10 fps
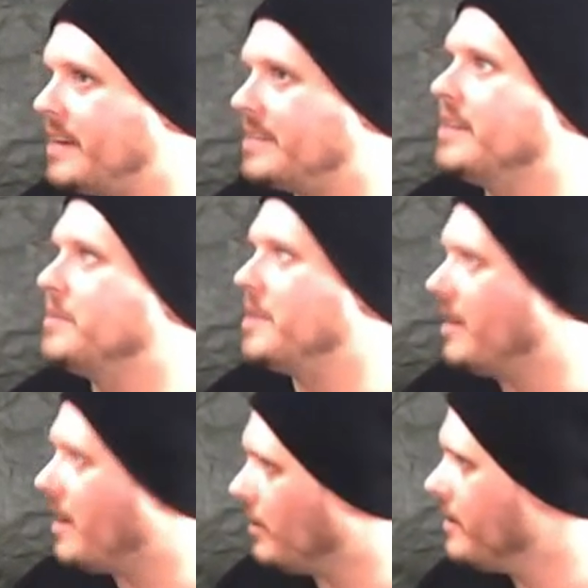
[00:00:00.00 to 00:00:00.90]
that takes me a
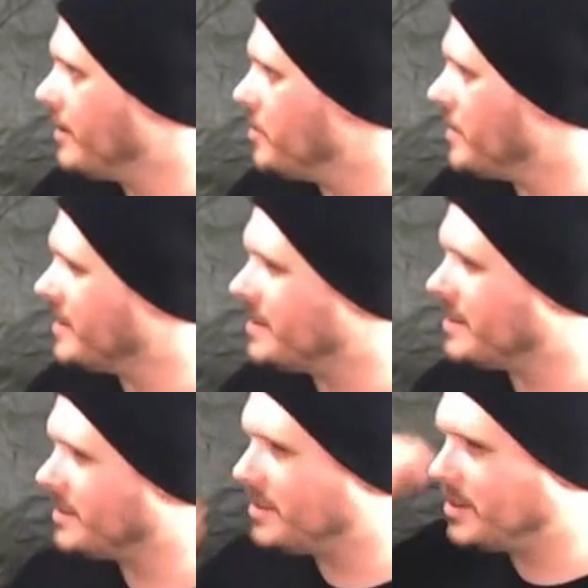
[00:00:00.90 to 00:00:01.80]
lot longer because it
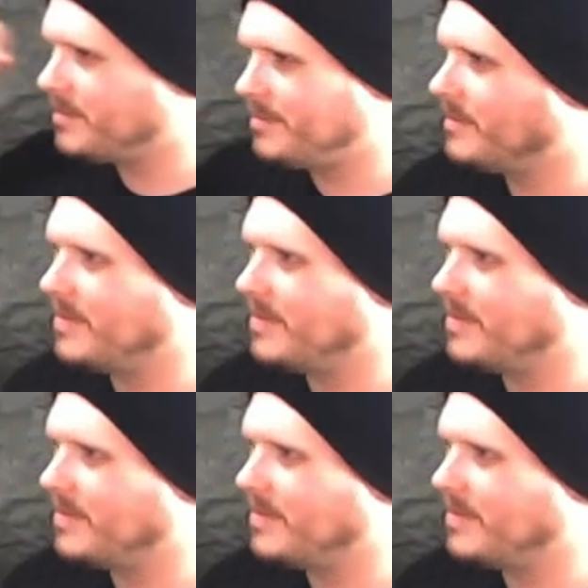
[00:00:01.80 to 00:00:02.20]
doesn't just